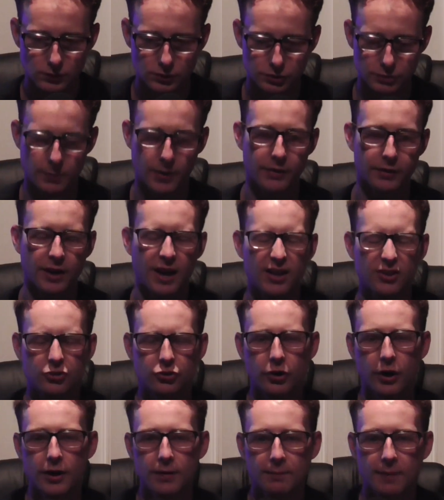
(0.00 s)
Some other guys,
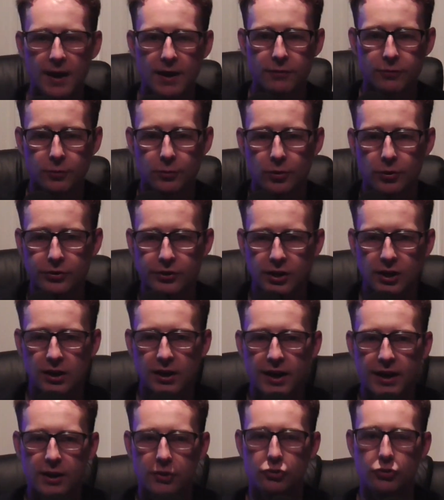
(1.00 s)
Drake May from North
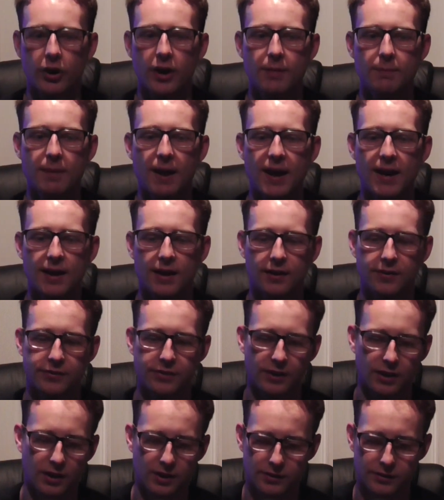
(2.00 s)
Carolina. Drake May
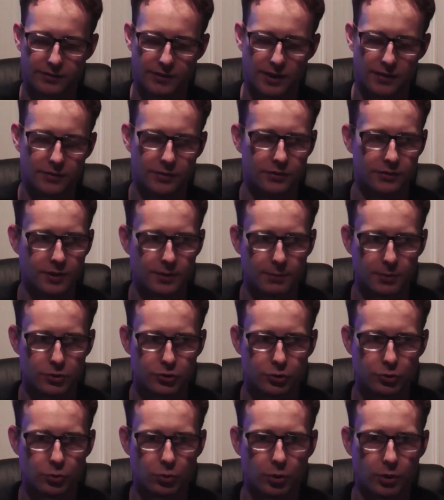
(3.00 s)
is the consensus number
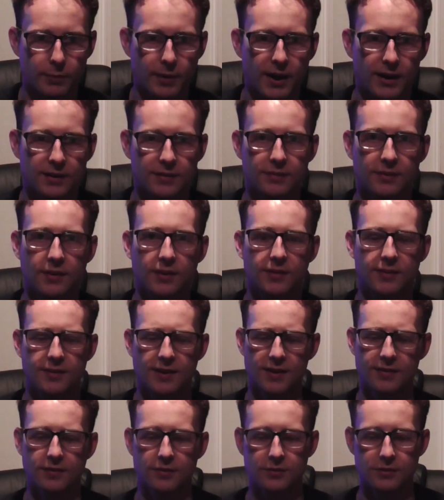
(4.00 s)
two quarterback. He's a
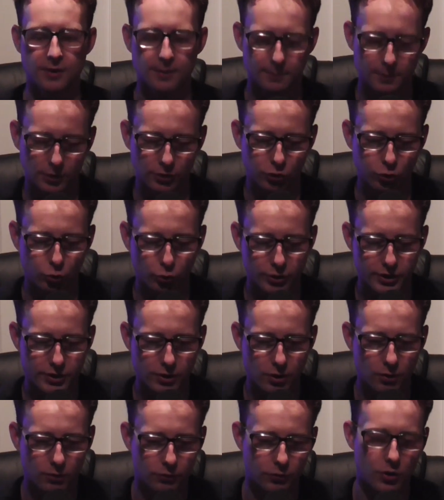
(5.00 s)
consensus number
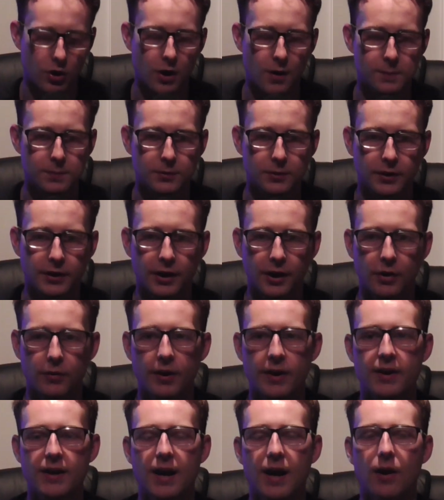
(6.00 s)
three overall player
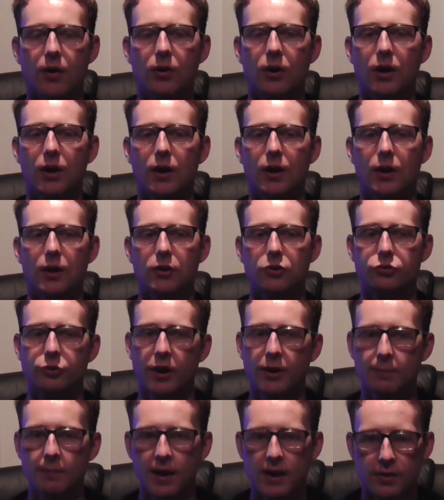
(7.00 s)
right now.
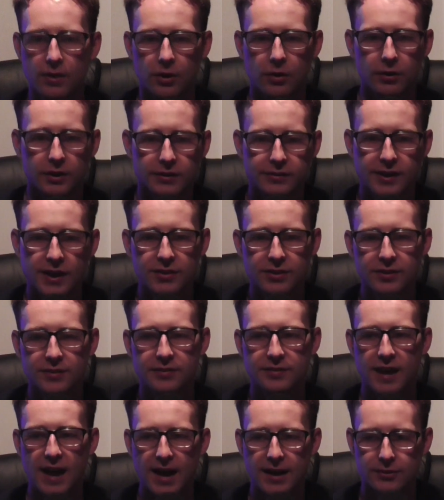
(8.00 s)
Drake May, though, he's got the
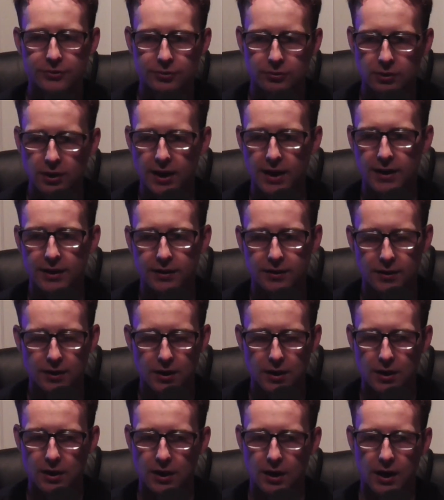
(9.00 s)
size you like,
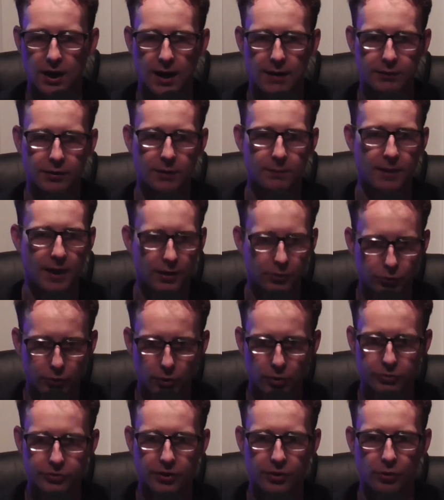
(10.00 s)
can make
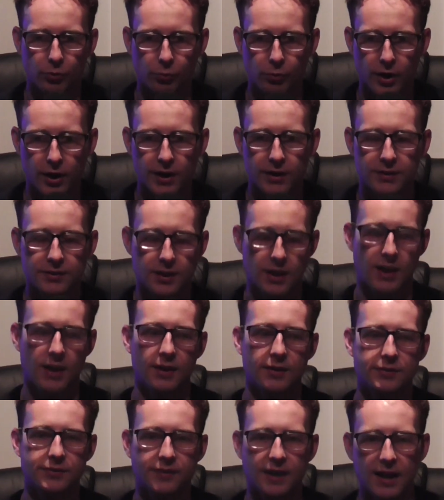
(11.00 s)
throws on the run,
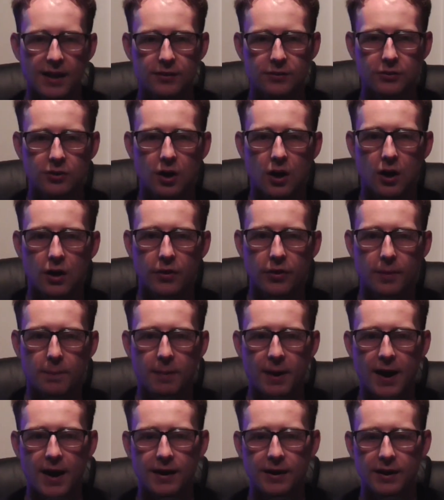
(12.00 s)
stands tall in the
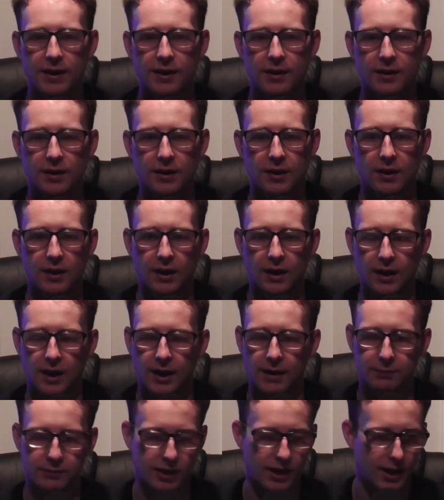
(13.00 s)
pocket,
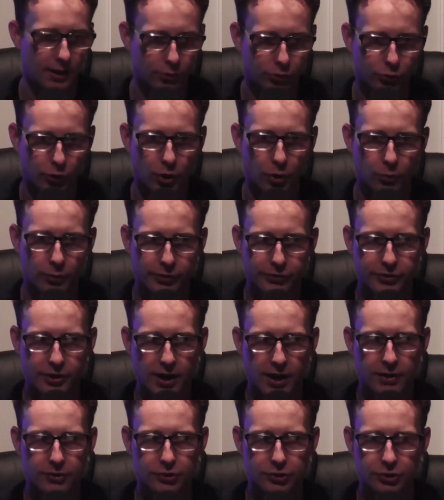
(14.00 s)
can throw with
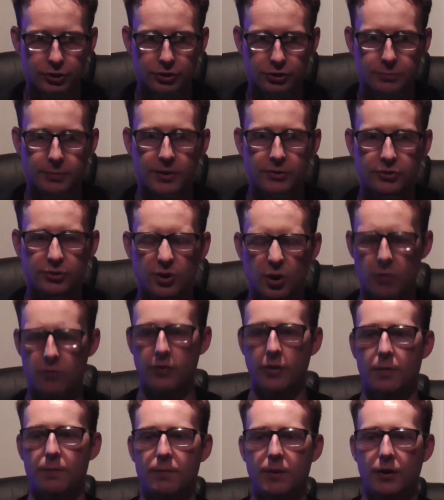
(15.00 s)
touch, especially
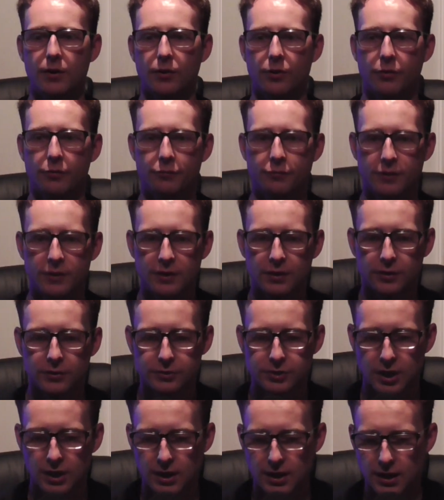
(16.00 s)
over the middle of the
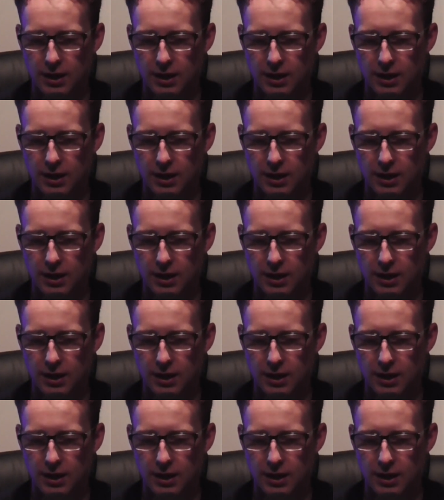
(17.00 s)
field.